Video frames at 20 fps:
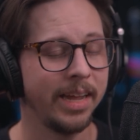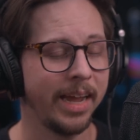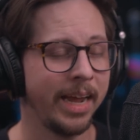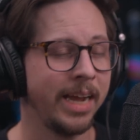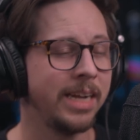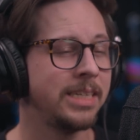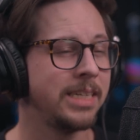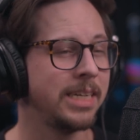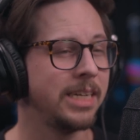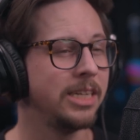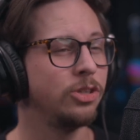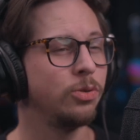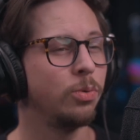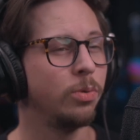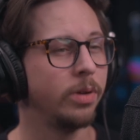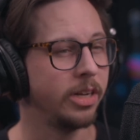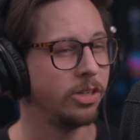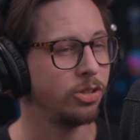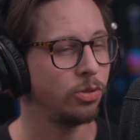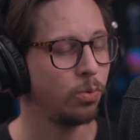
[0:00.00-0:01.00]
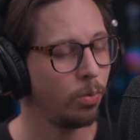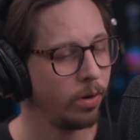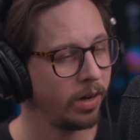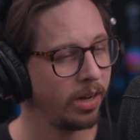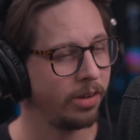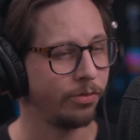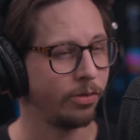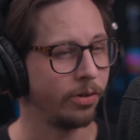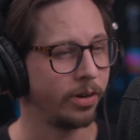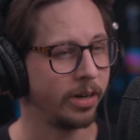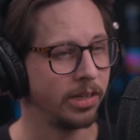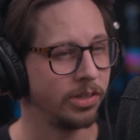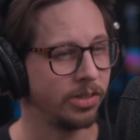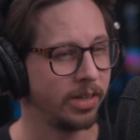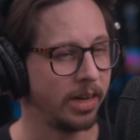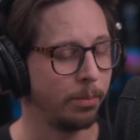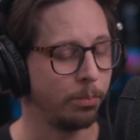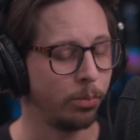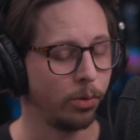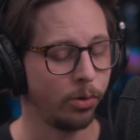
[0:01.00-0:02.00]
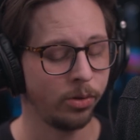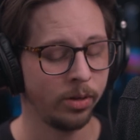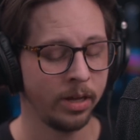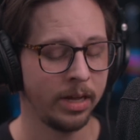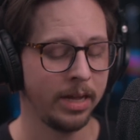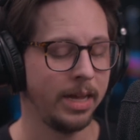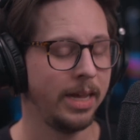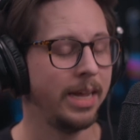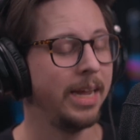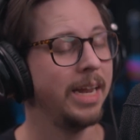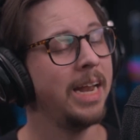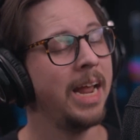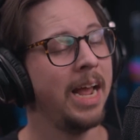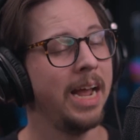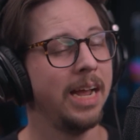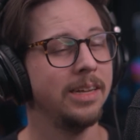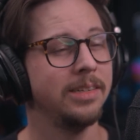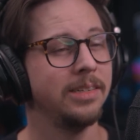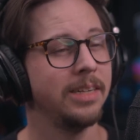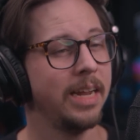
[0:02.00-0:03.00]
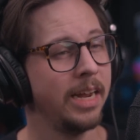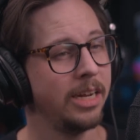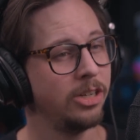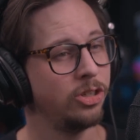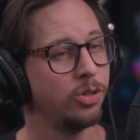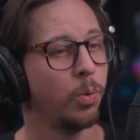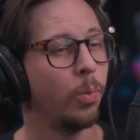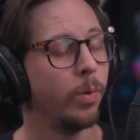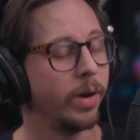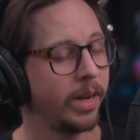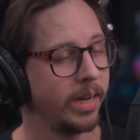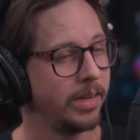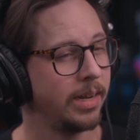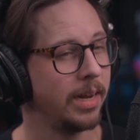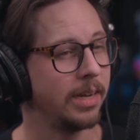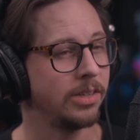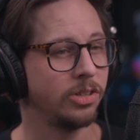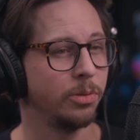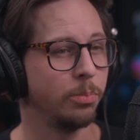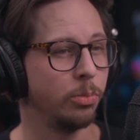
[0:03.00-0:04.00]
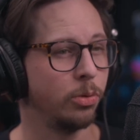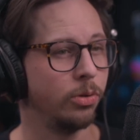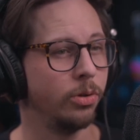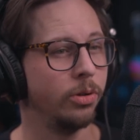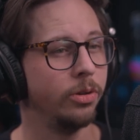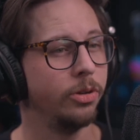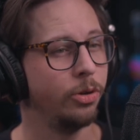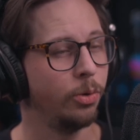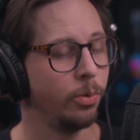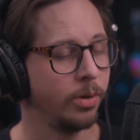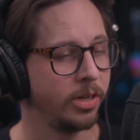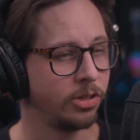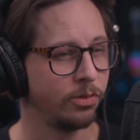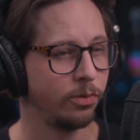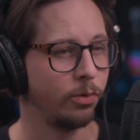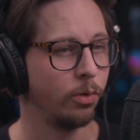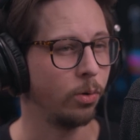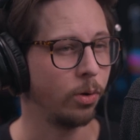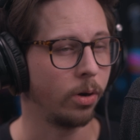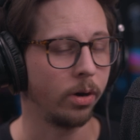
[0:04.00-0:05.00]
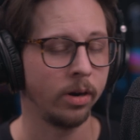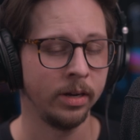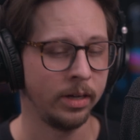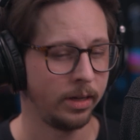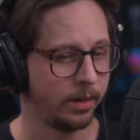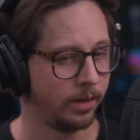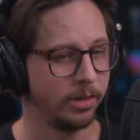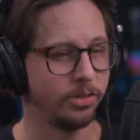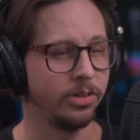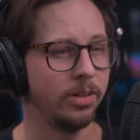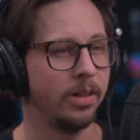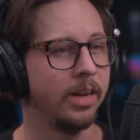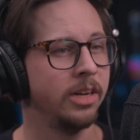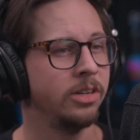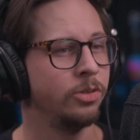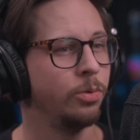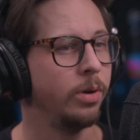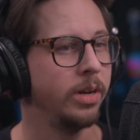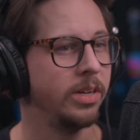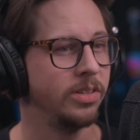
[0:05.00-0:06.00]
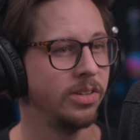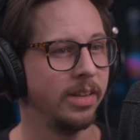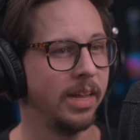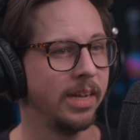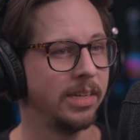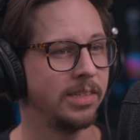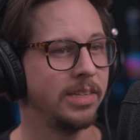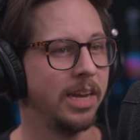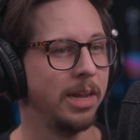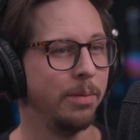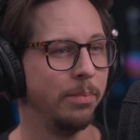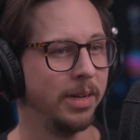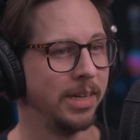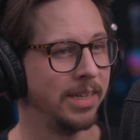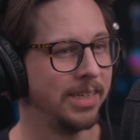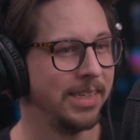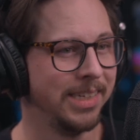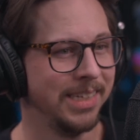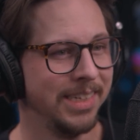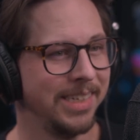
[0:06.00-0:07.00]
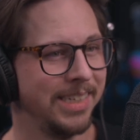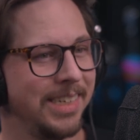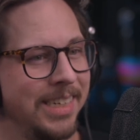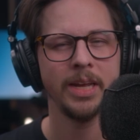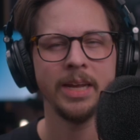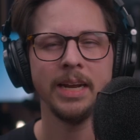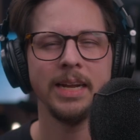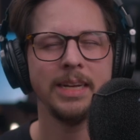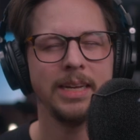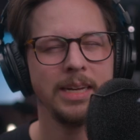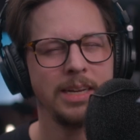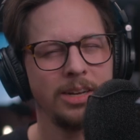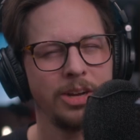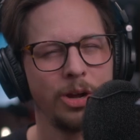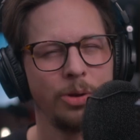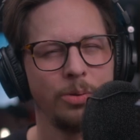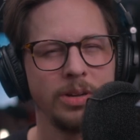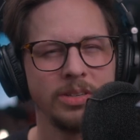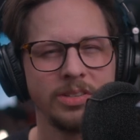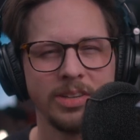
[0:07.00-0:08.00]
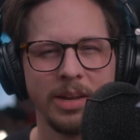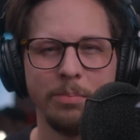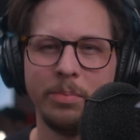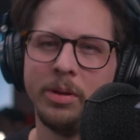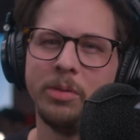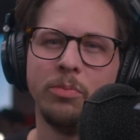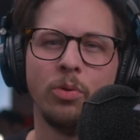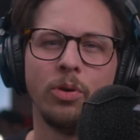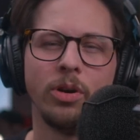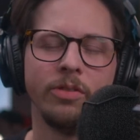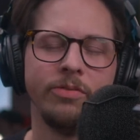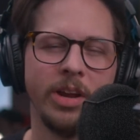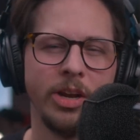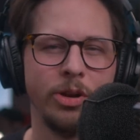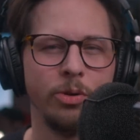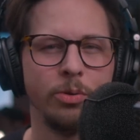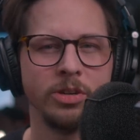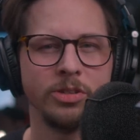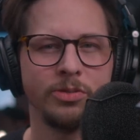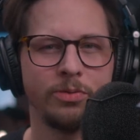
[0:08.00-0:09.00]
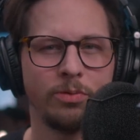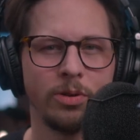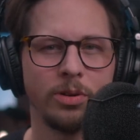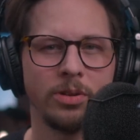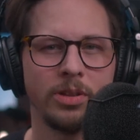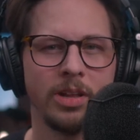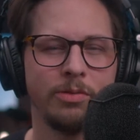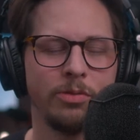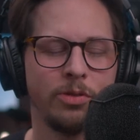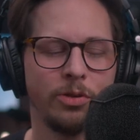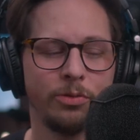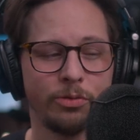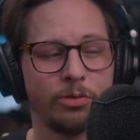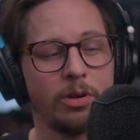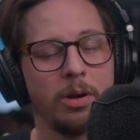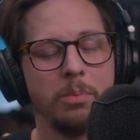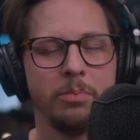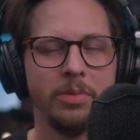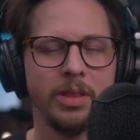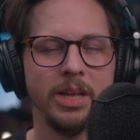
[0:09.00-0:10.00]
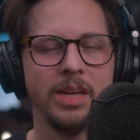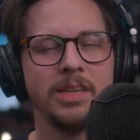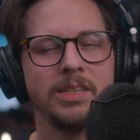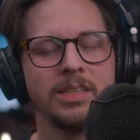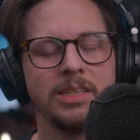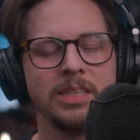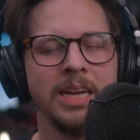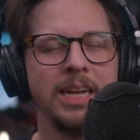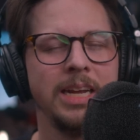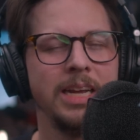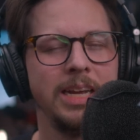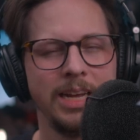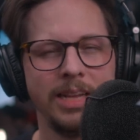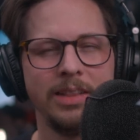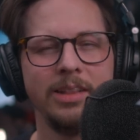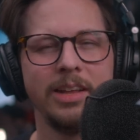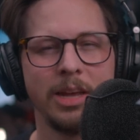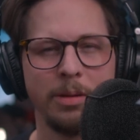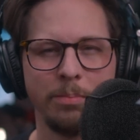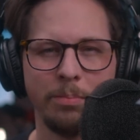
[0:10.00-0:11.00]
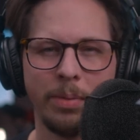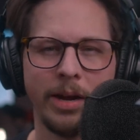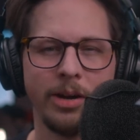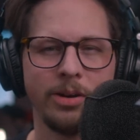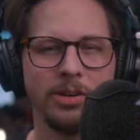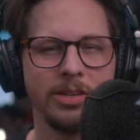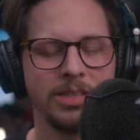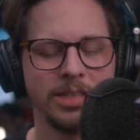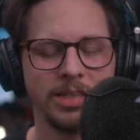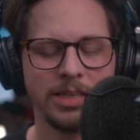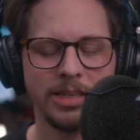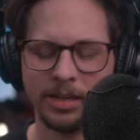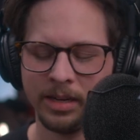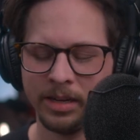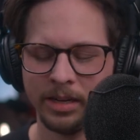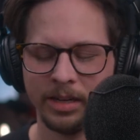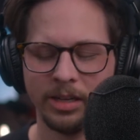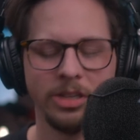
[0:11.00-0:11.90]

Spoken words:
AT2020, for example. It has a 20 decibel noise floor. There's a lot of 20s in that statement. And I did notice a bit more of a noise floor level from this in the comparison.